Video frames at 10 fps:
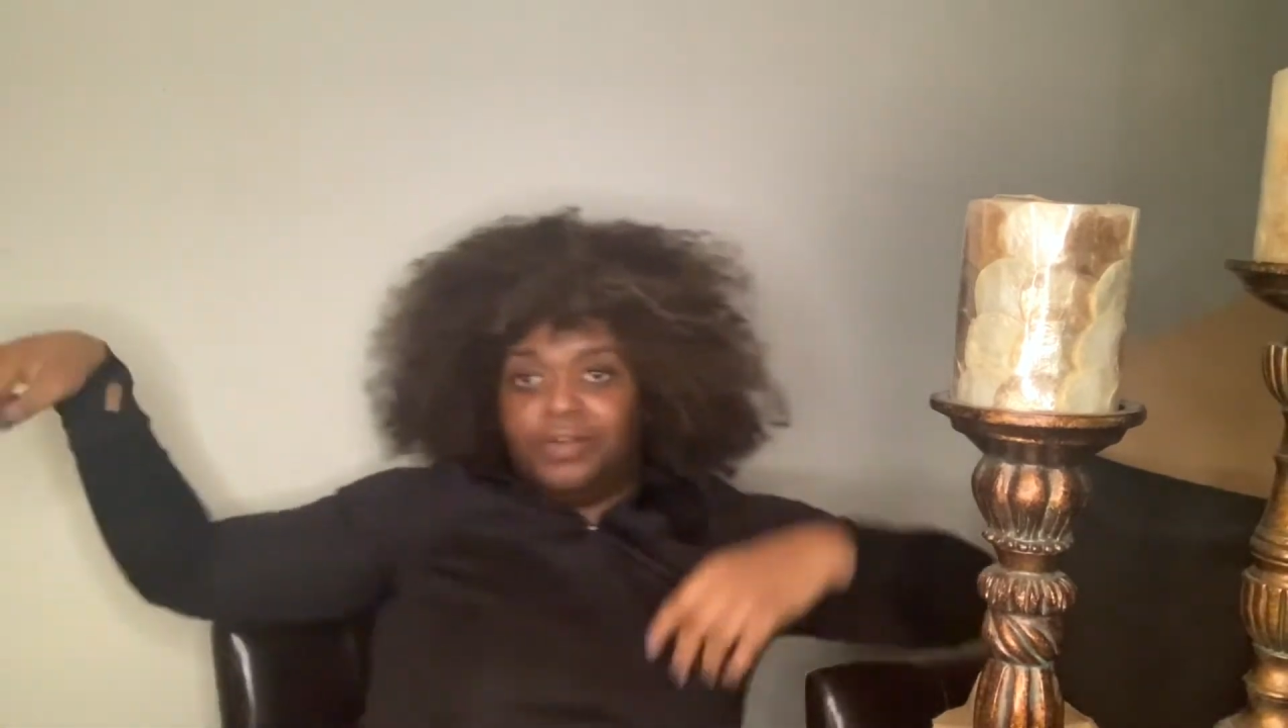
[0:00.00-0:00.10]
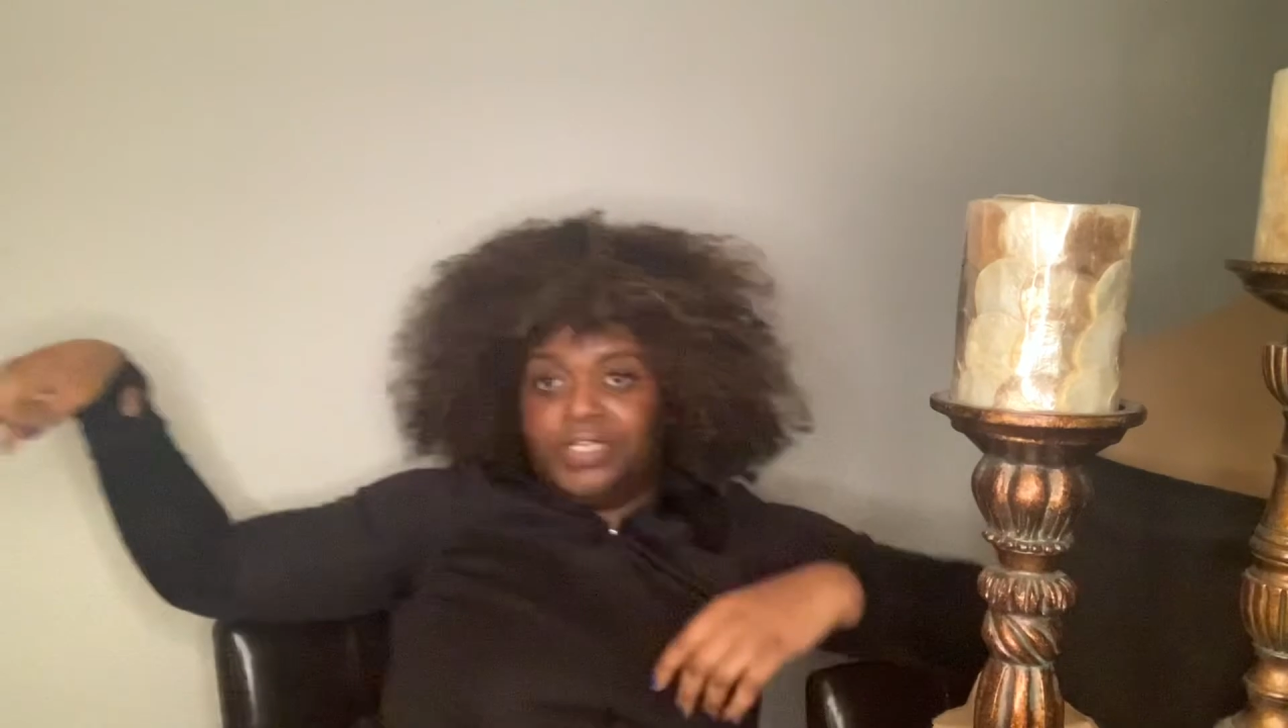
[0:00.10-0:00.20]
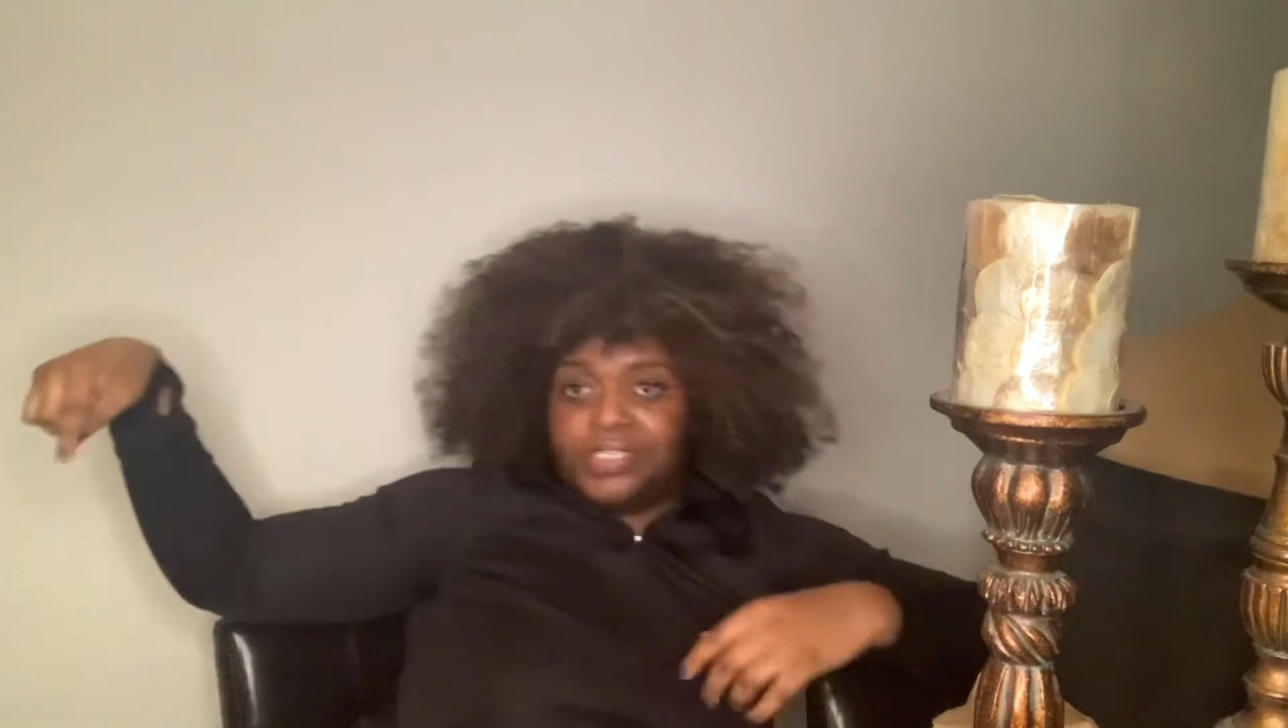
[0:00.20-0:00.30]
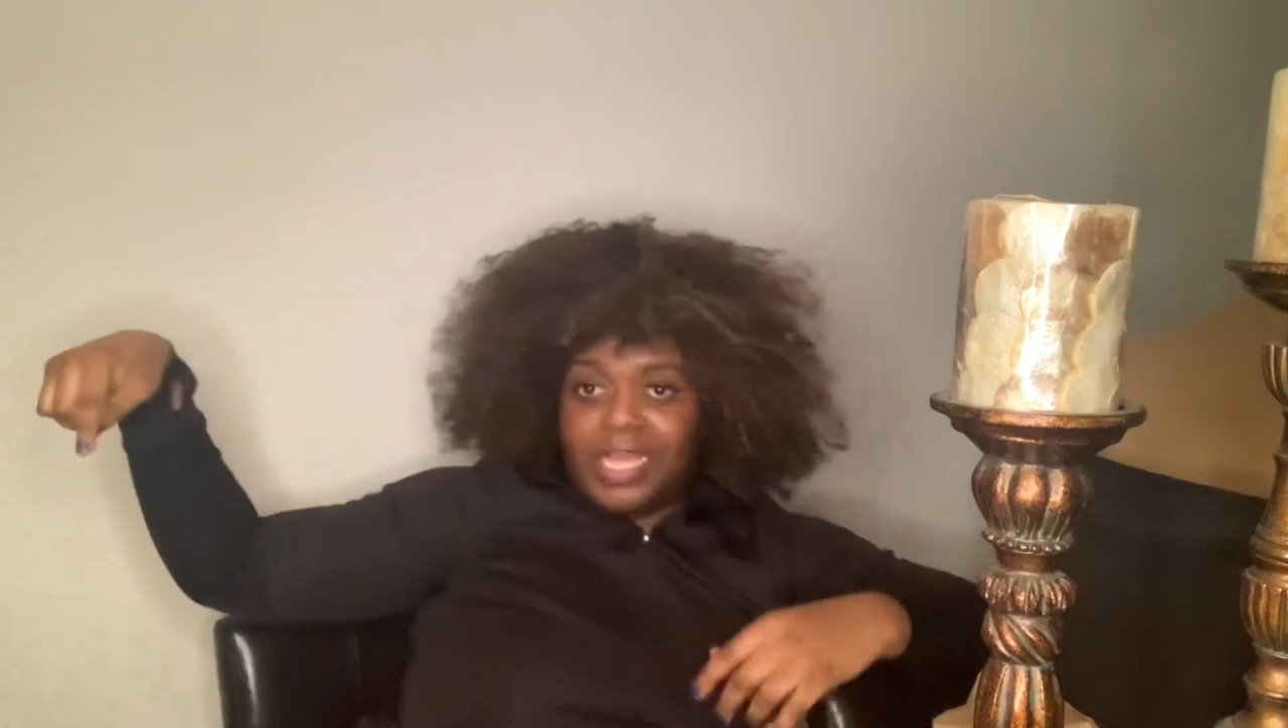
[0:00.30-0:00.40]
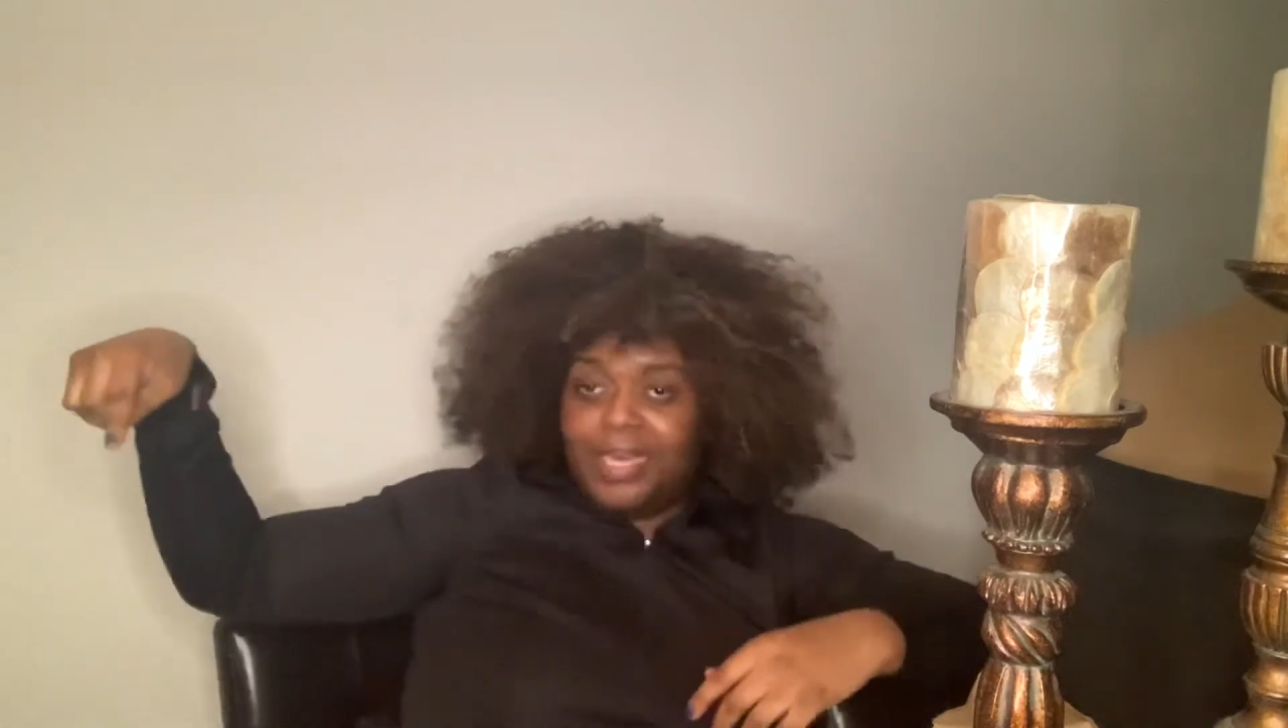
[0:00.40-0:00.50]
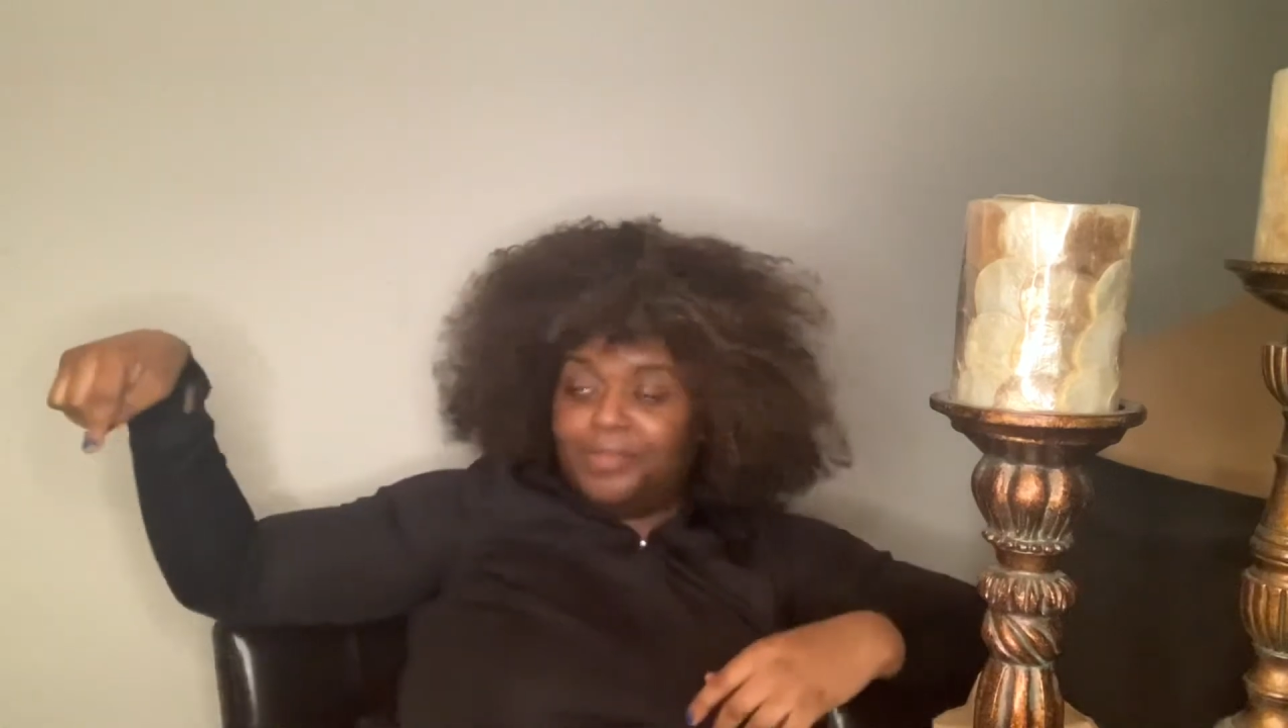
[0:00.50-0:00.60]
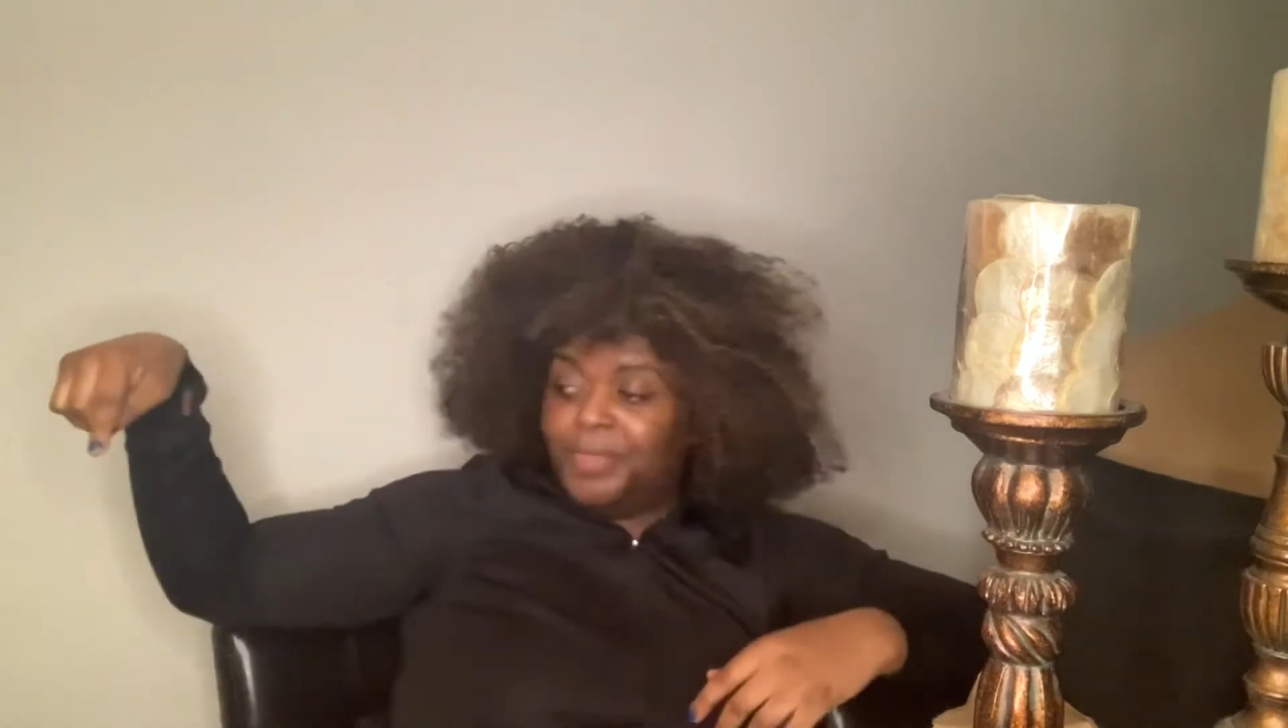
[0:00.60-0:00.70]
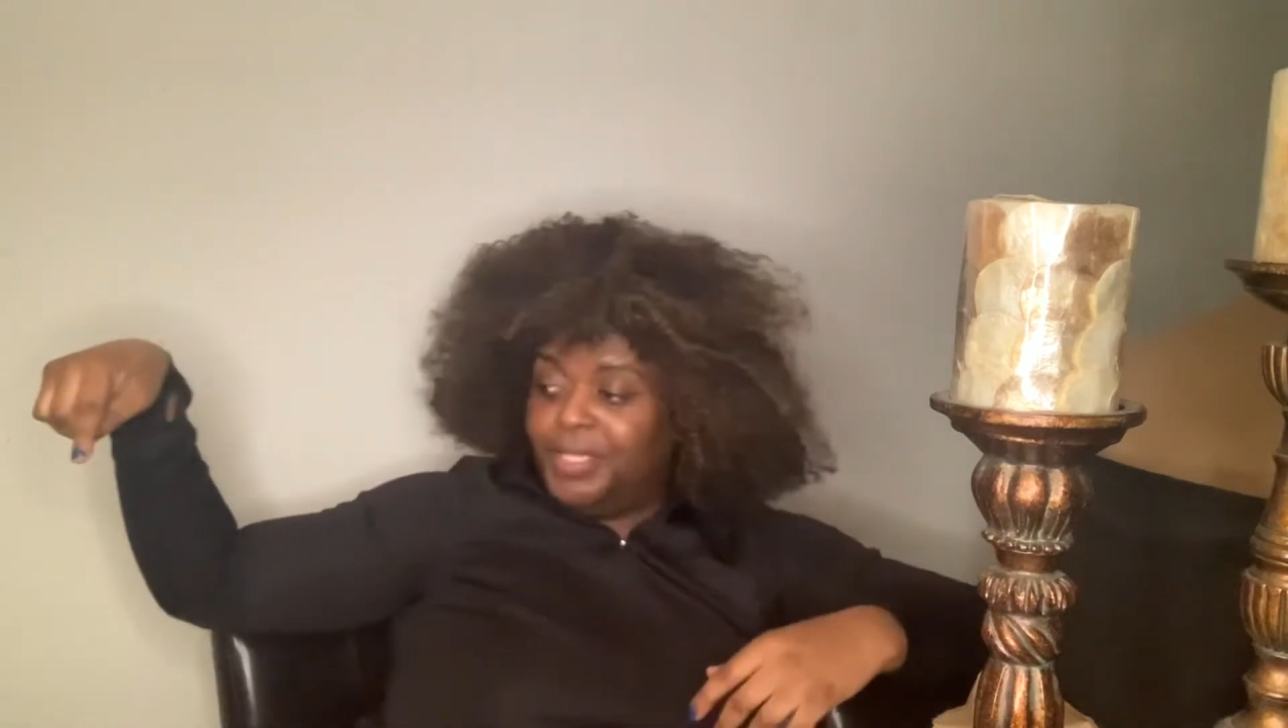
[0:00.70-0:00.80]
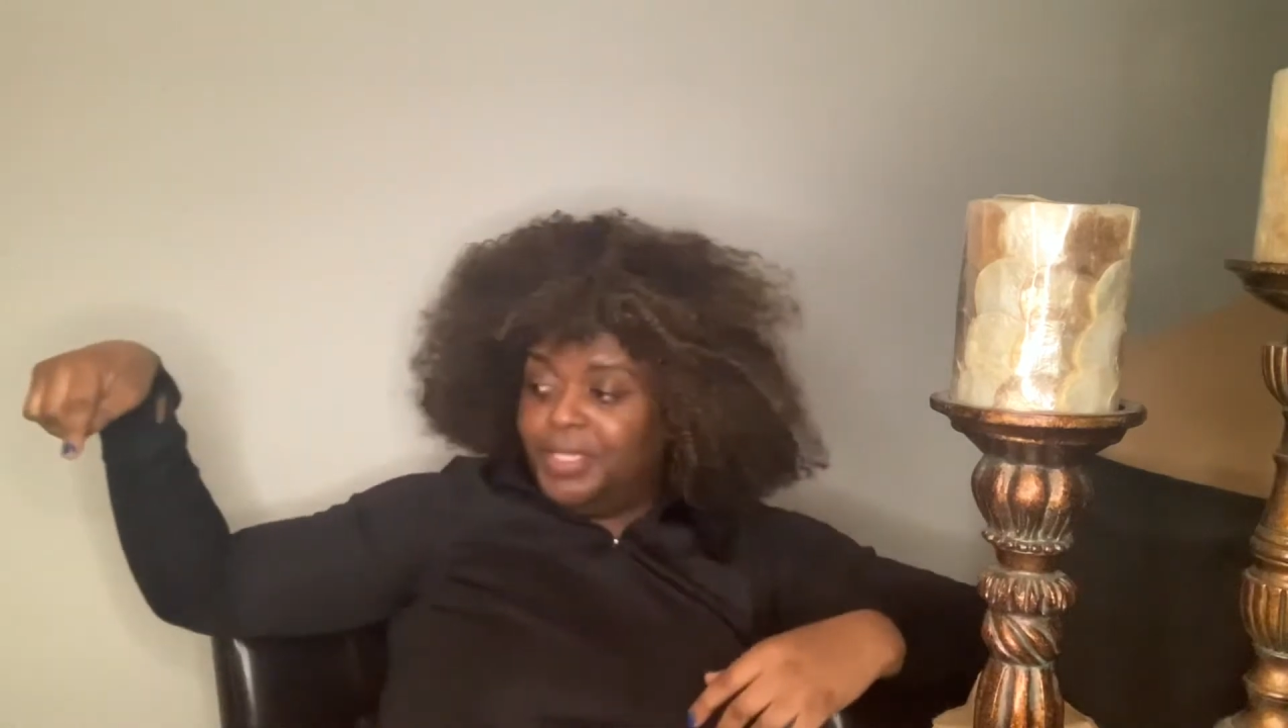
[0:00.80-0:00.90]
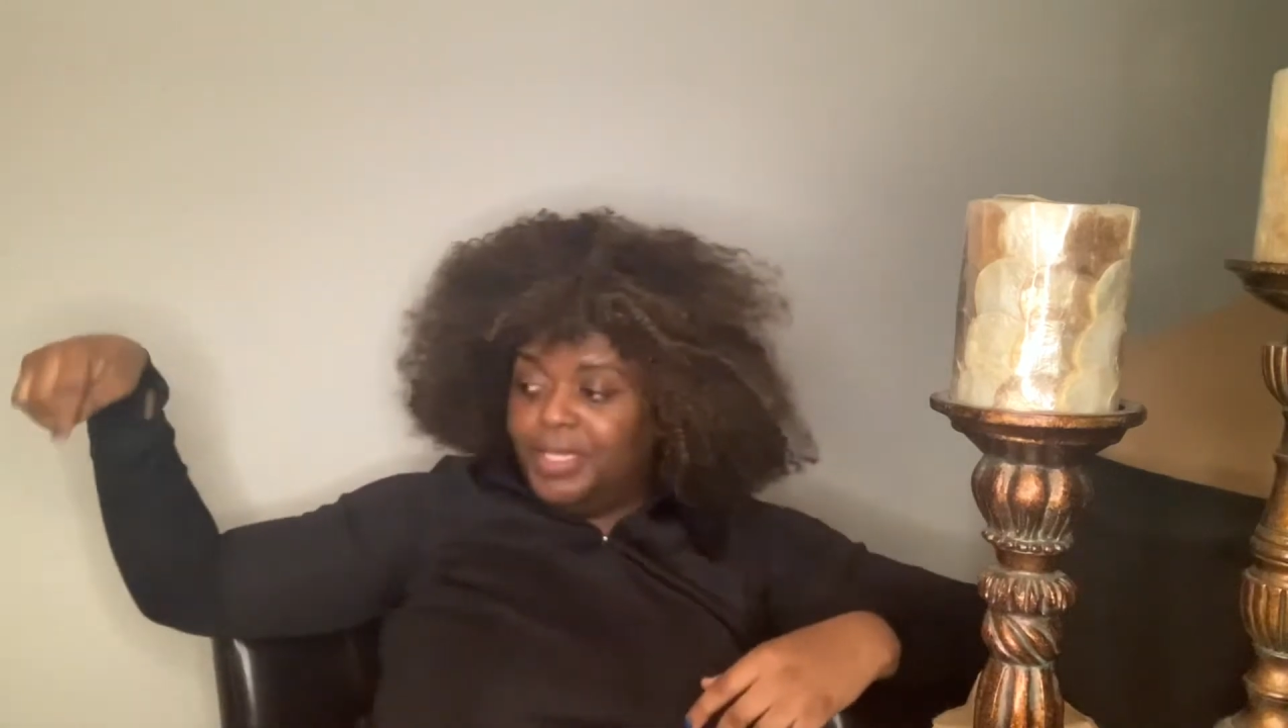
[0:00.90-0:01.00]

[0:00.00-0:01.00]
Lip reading: this side of me.